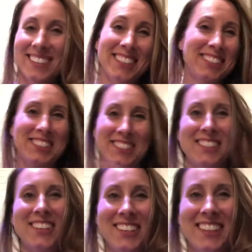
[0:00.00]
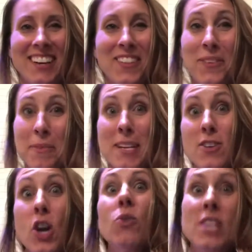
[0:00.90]
Let's just start there. There will be
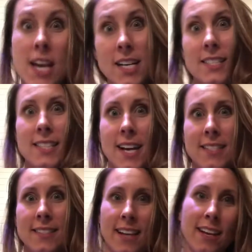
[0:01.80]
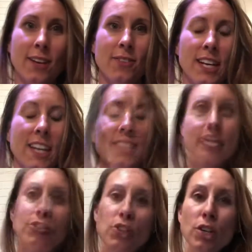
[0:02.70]
no neon sign psychic readings.
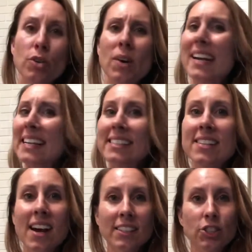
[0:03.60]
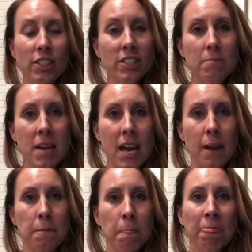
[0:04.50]
Two, it's not just
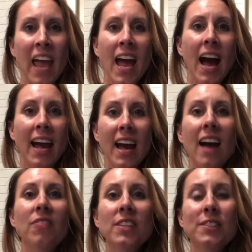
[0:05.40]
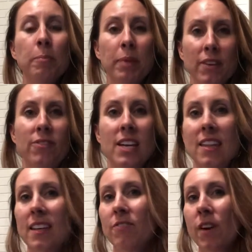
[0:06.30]
me. I had this epiphany
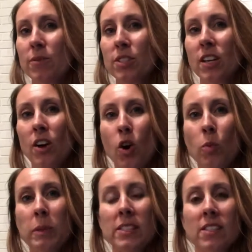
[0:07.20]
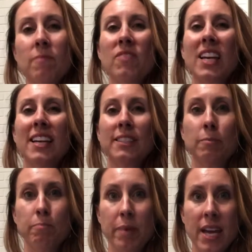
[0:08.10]
that if I was going to open something as
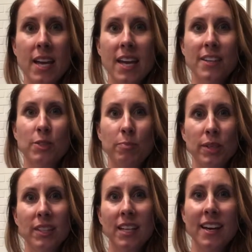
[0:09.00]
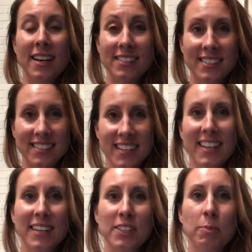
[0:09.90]
big and as brilliant as the
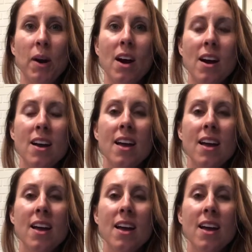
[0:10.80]
psychic spa,